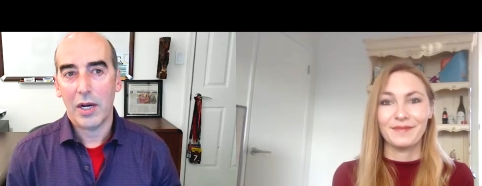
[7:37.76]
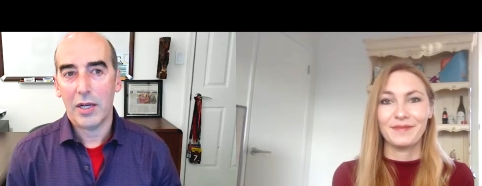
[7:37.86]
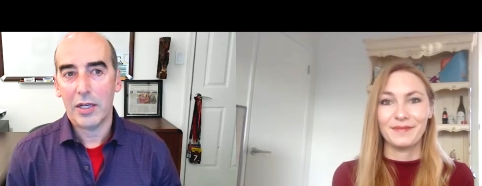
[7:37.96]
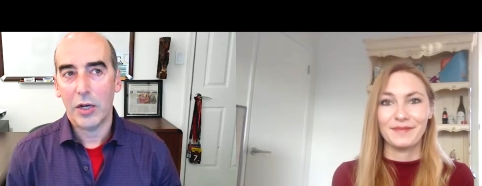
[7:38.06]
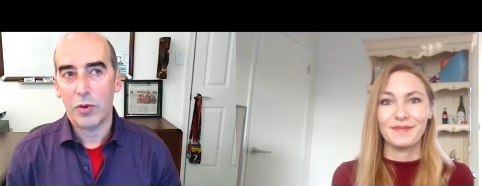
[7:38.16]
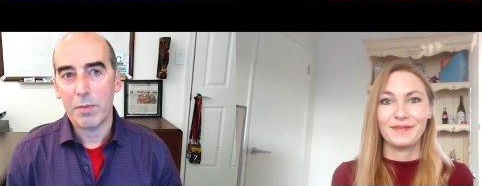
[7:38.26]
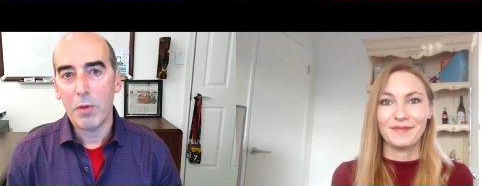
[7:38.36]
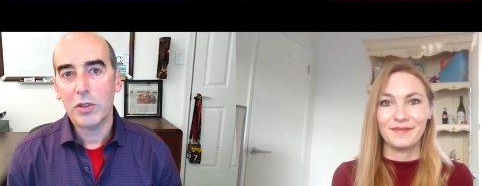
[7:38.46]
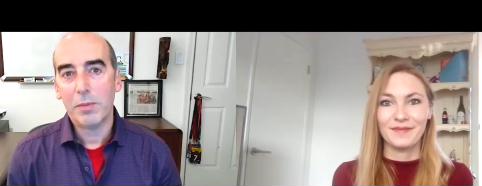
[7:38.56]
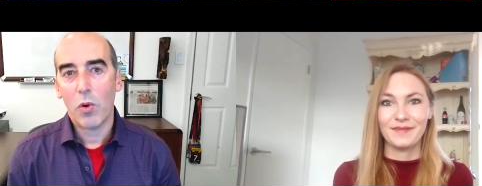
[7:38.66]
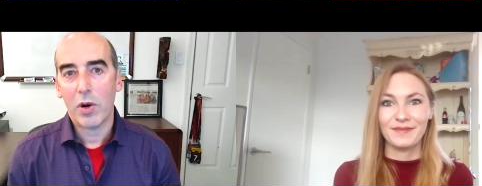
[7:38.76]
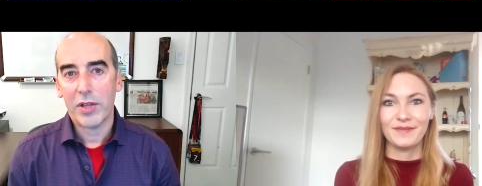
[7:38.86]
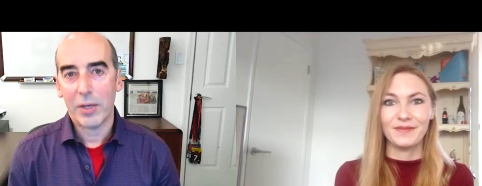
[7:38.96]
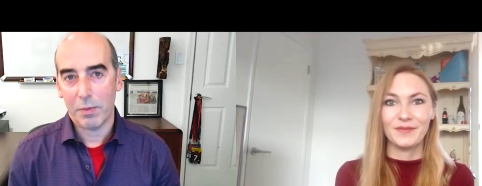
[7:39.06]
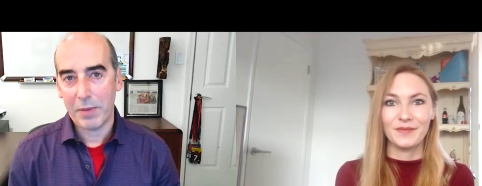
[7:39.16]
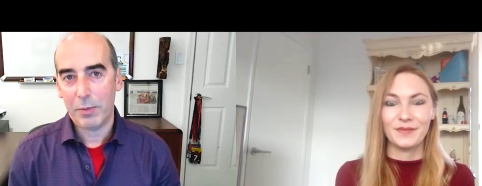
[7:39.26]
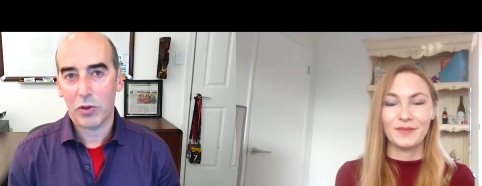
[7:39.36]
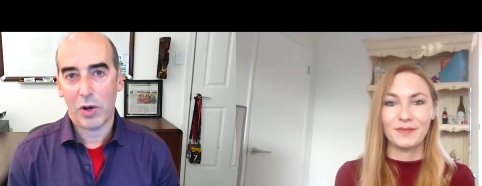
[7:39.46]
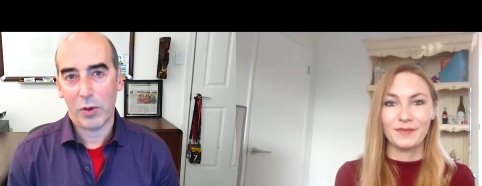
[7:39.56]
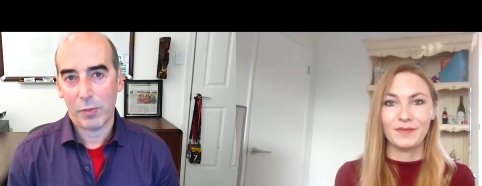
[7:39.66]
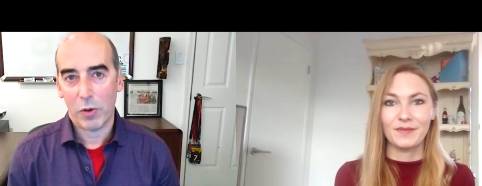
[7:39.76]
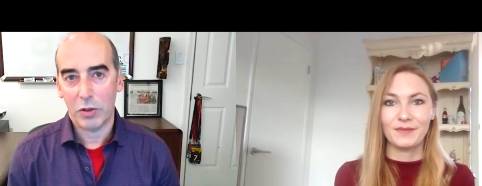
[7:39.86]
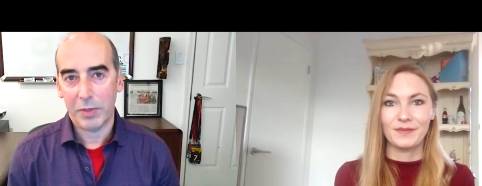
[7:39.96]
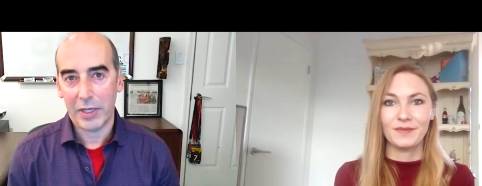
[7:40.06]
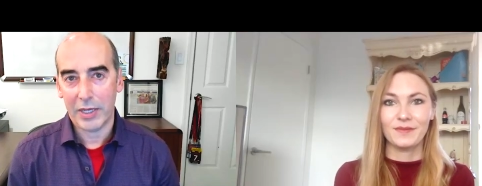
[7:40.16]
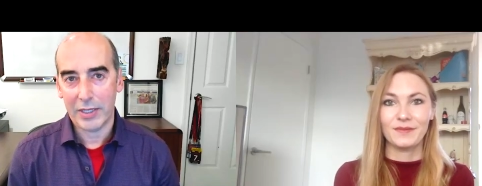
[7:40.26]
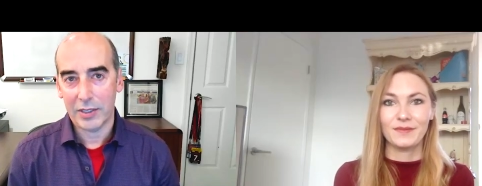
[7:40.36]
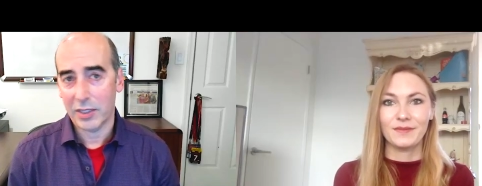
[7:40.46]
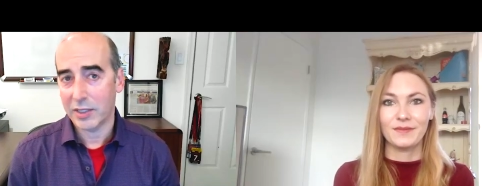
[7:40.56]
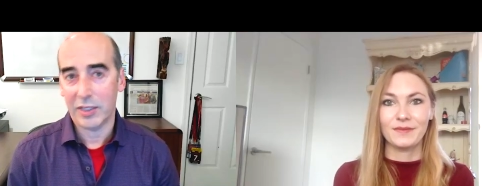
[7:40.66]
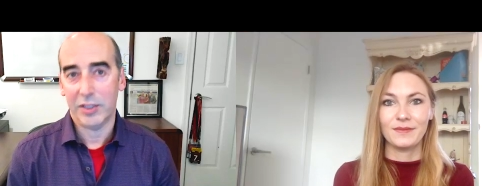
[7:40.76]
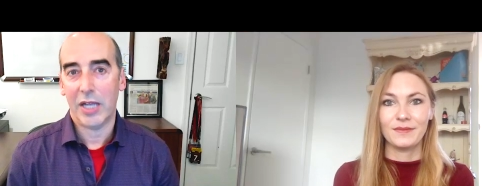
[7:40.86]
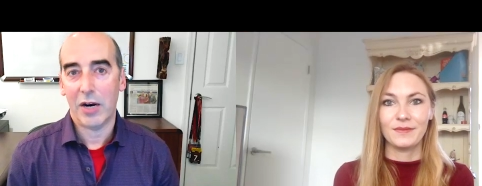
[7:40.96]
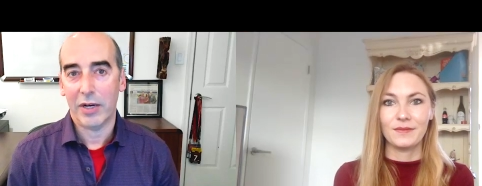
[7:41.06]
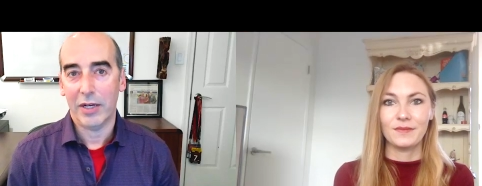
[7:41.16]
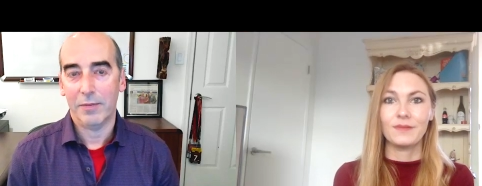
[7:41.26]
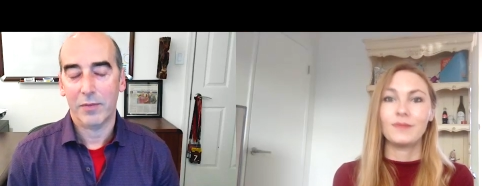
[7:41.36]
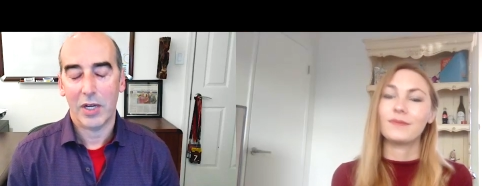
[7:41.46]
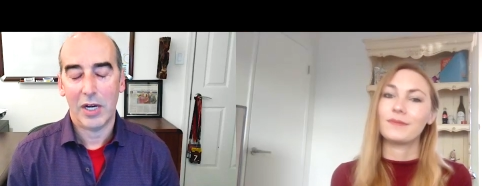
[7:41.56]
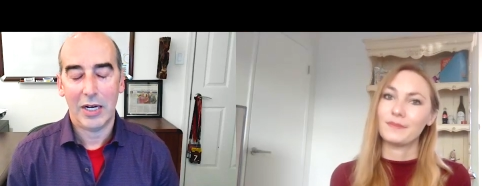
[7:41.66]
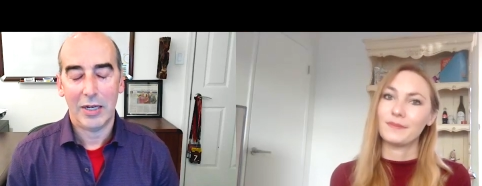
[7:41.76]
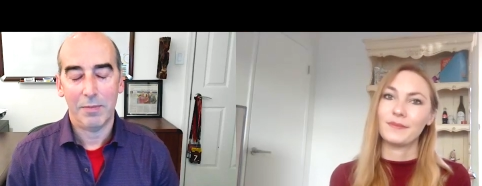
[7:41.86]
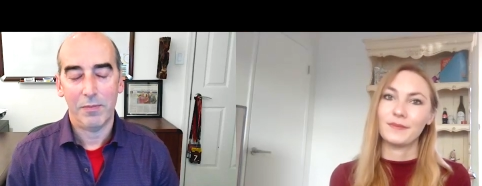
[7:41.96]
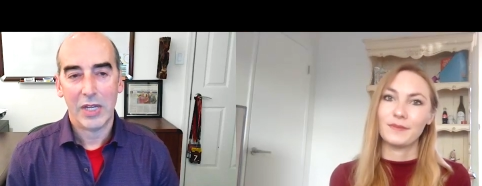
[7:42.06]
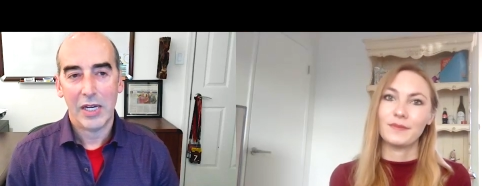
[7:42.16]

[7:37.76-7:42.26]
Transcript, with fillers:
Speaker 1: you know the most important thing when people try to approach me is the sincerity um,